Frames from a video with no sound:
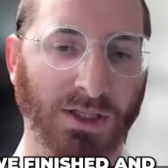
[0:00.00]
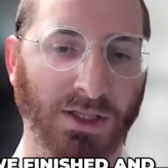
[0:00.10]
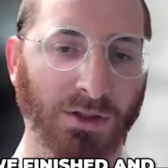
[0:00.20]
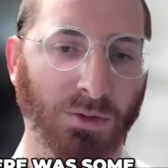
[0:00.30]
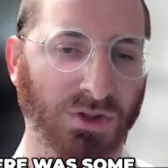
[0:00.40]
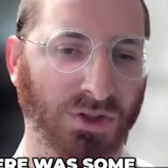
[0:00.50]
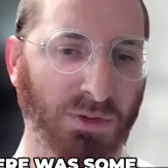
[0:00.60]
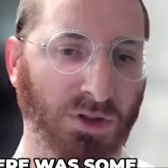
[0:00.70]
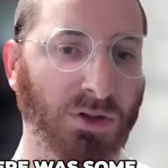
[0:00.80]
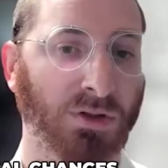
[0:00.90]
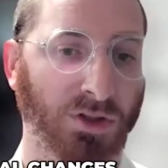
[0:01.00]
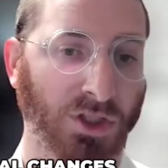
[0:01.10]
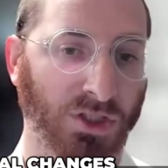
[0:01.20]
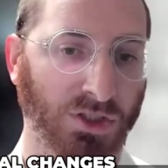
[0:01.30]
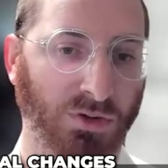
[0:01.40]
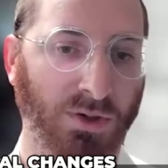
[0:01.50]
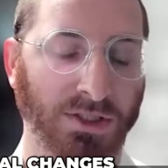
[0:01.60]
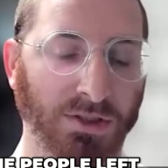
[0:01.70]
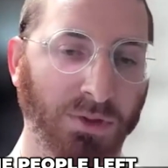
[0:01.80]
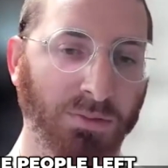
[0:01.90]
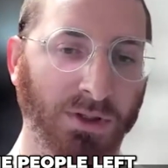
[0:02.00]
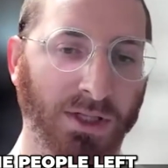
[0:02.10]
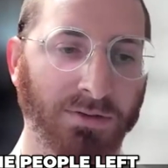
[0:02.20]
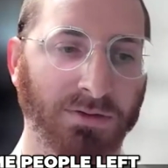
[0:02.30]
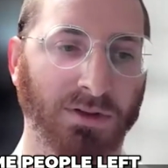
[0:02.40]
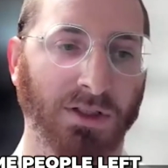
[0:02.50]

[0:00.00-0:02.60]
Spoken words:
and then there was some internal changes. Quite some people left.